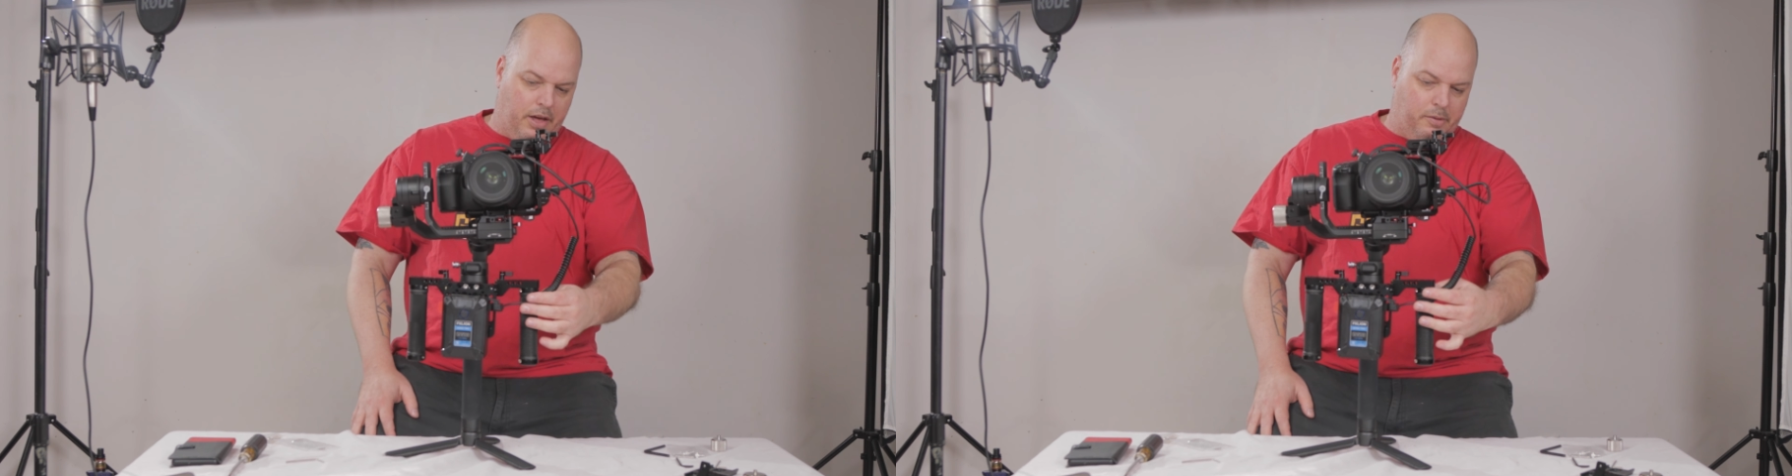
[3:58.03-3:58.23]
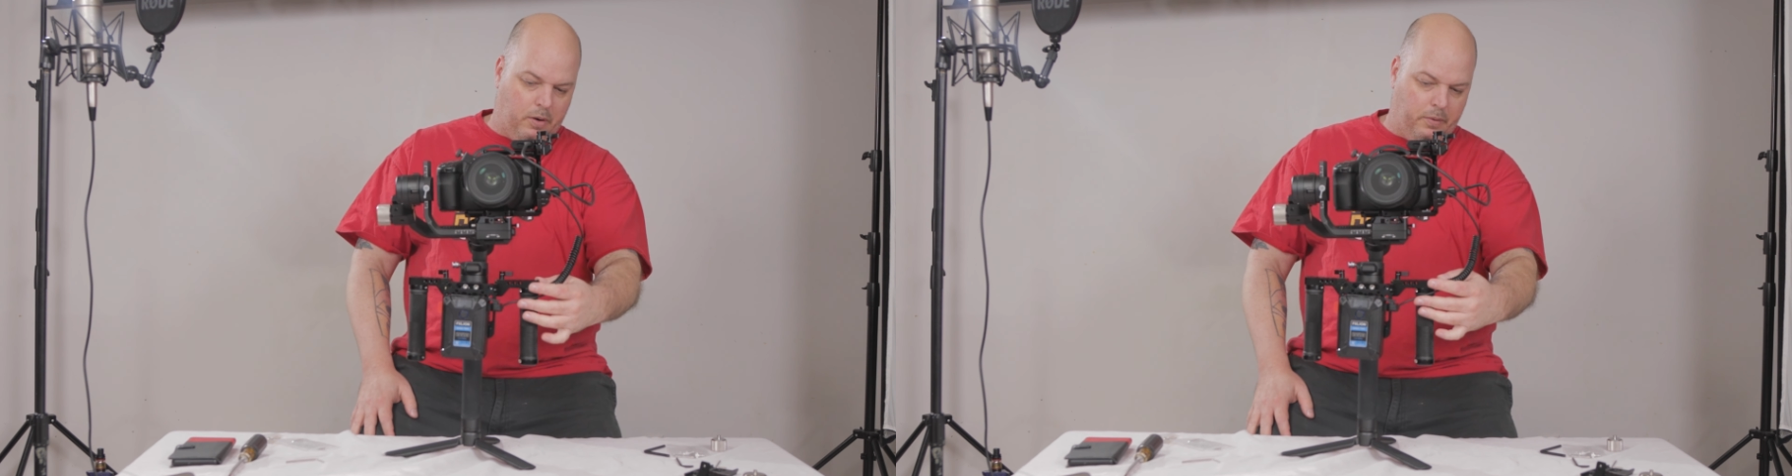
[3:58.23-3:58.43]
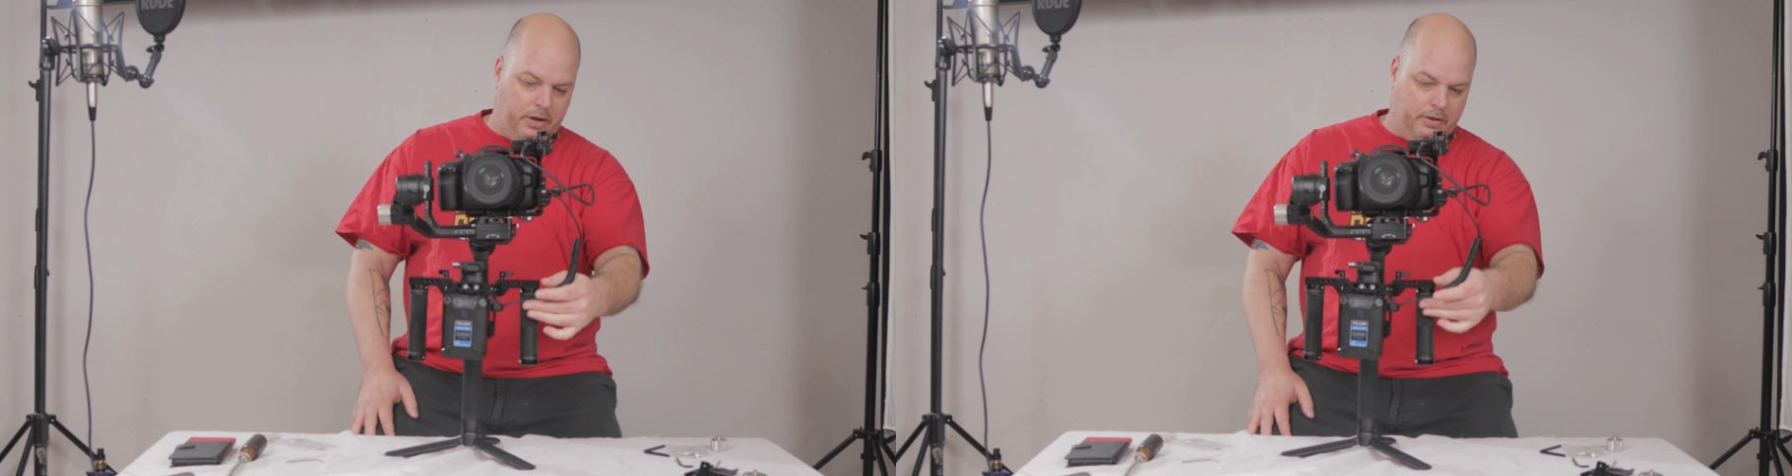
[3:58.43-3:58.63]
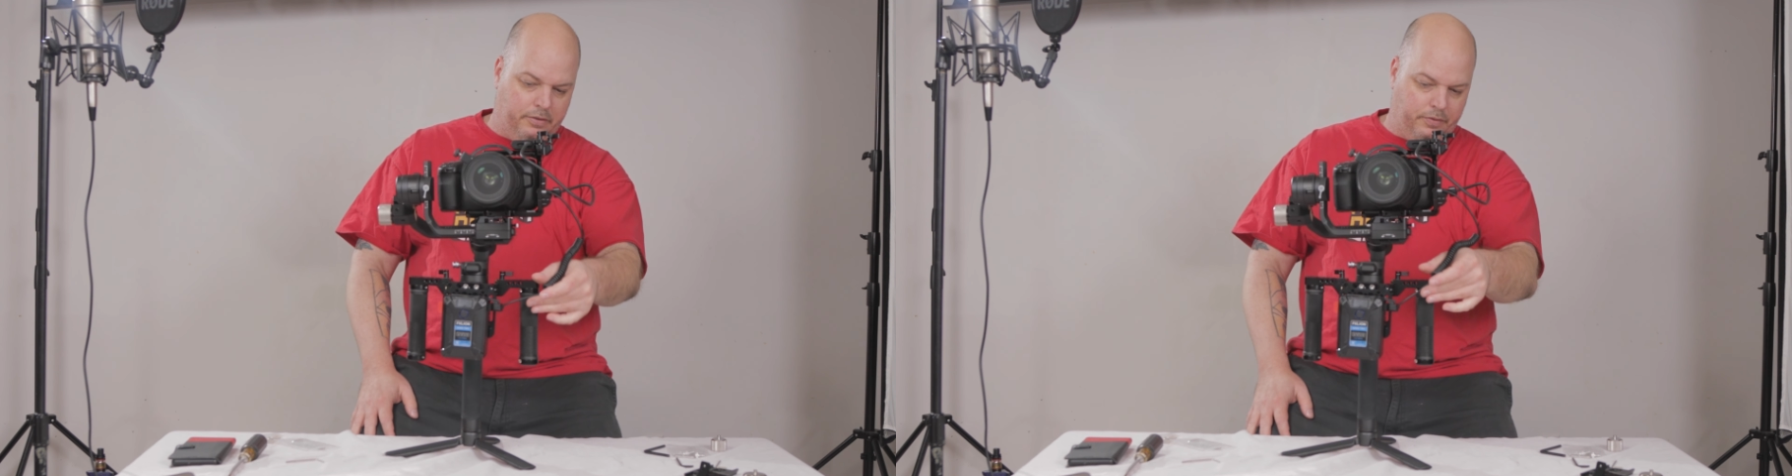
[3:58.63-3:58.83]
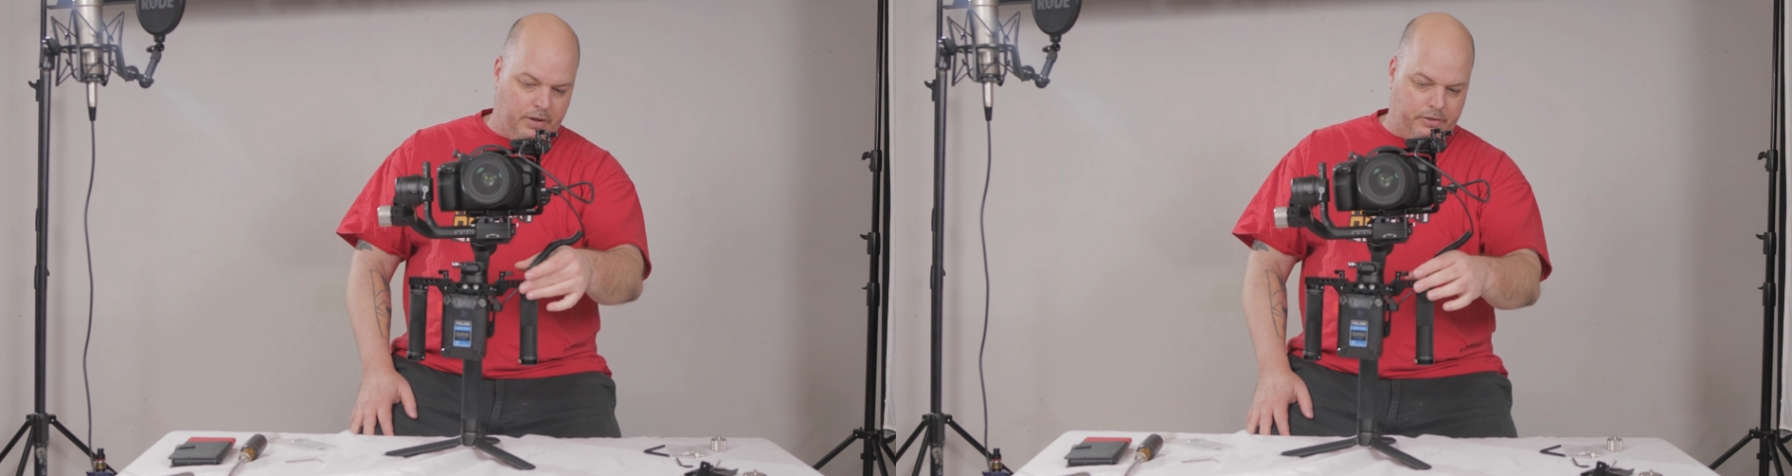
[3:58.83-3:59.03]
out of my way,
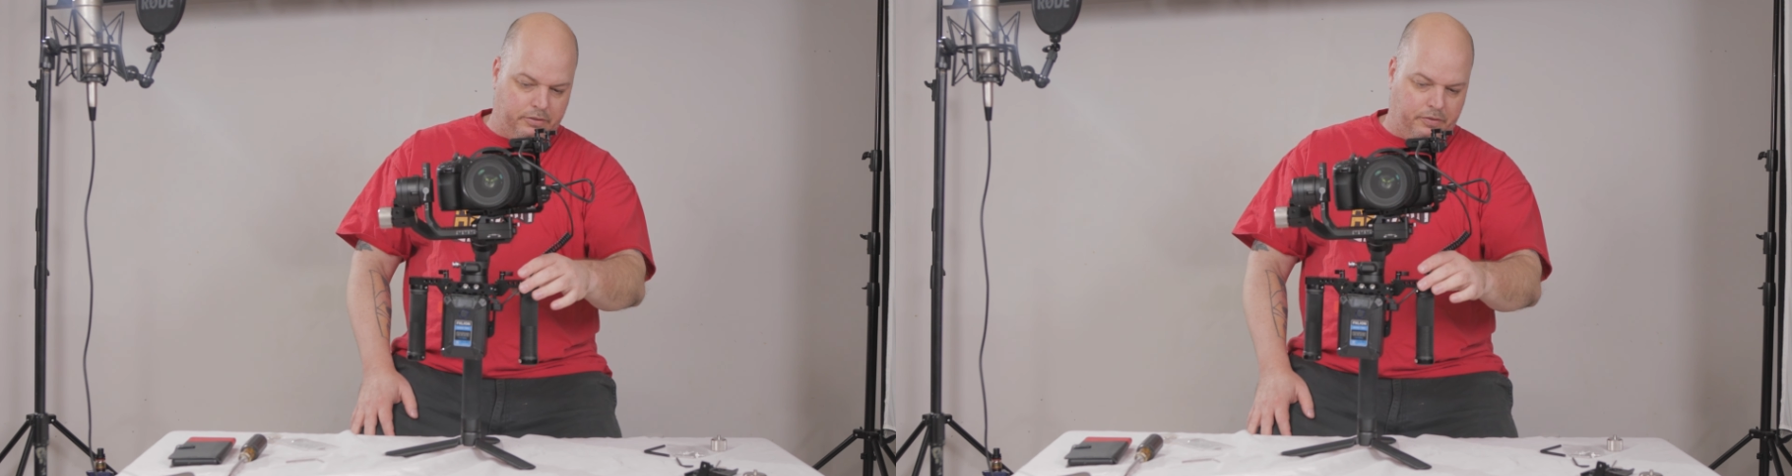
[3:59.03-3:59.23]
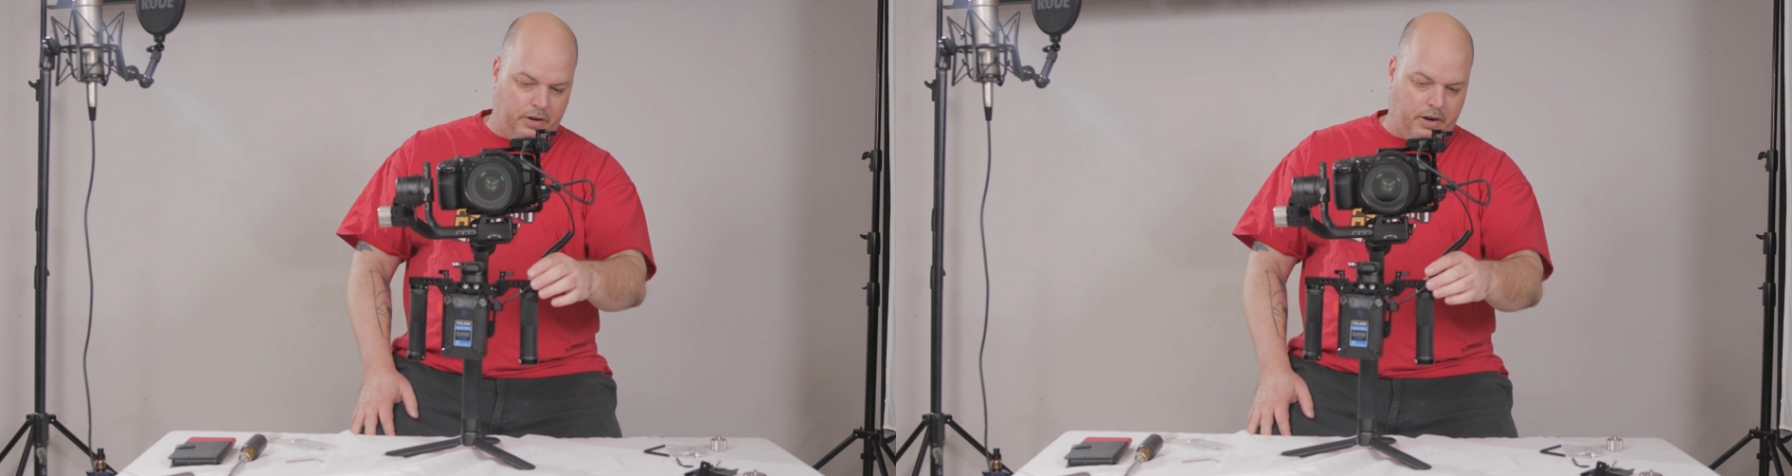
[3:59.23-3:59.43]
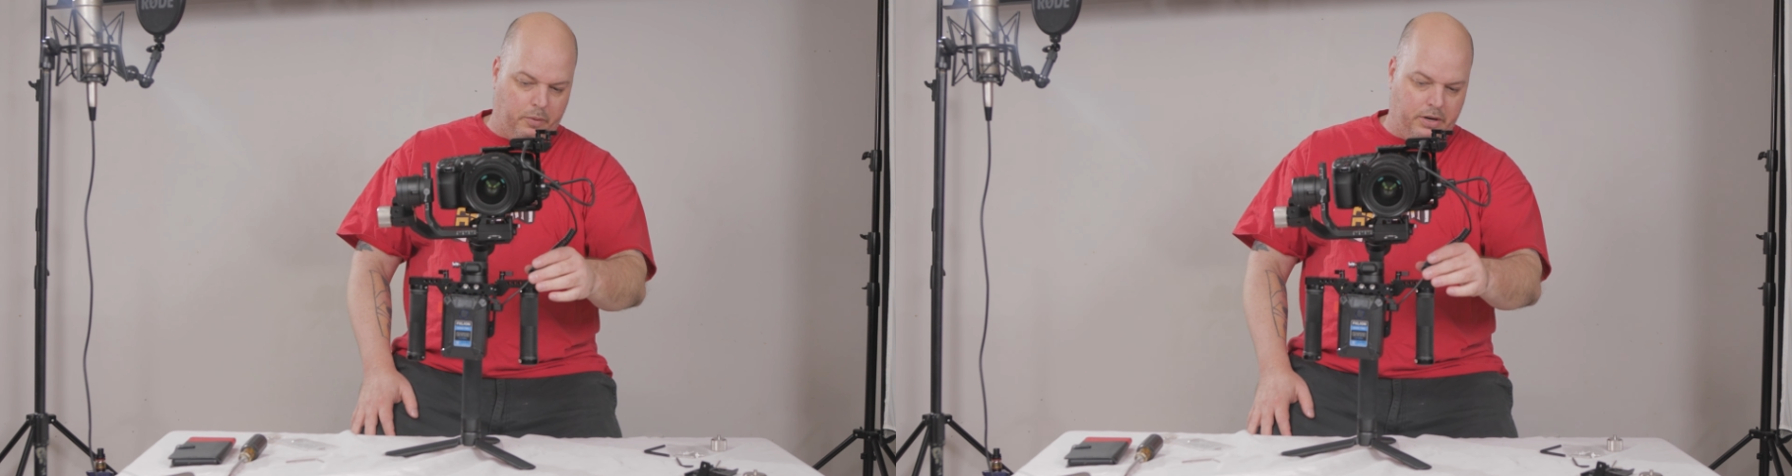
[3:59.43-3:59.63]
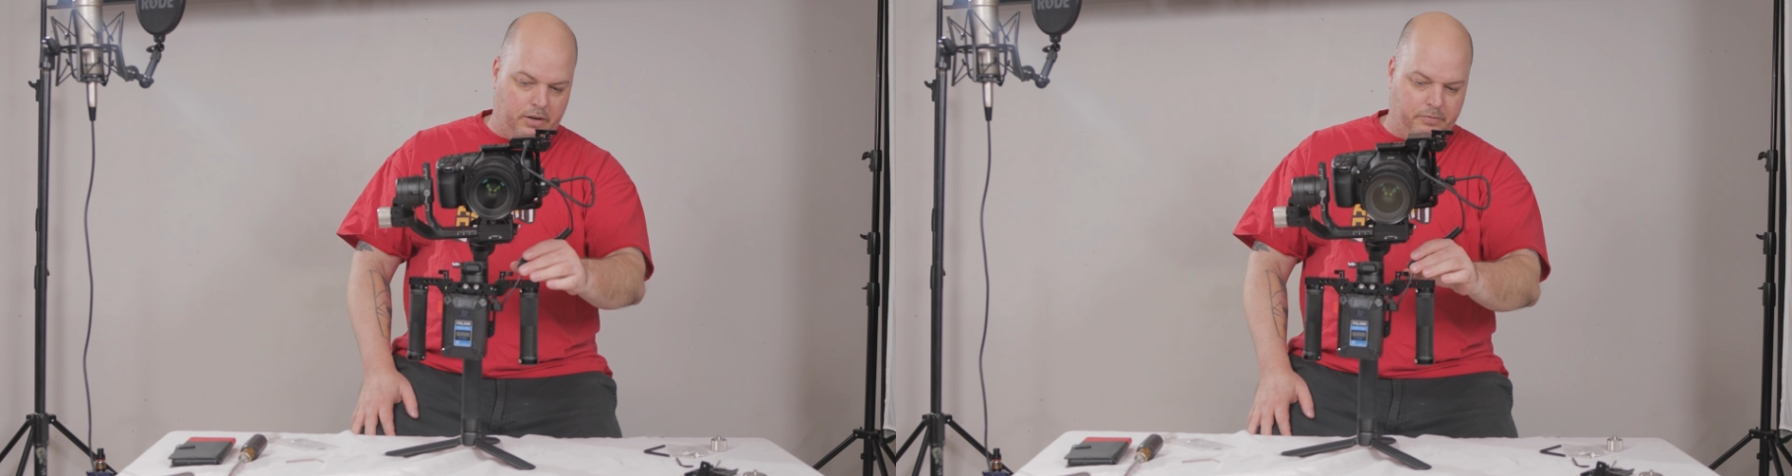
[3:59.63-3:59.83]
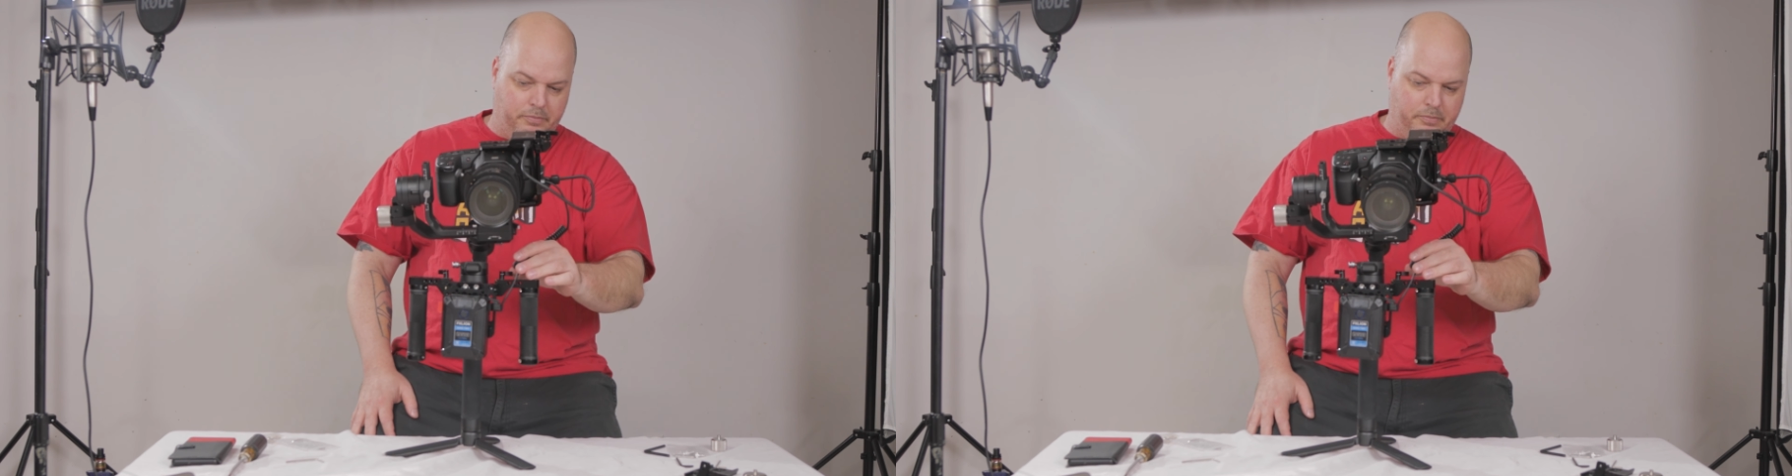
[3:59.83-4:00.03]
I have to figure out a way to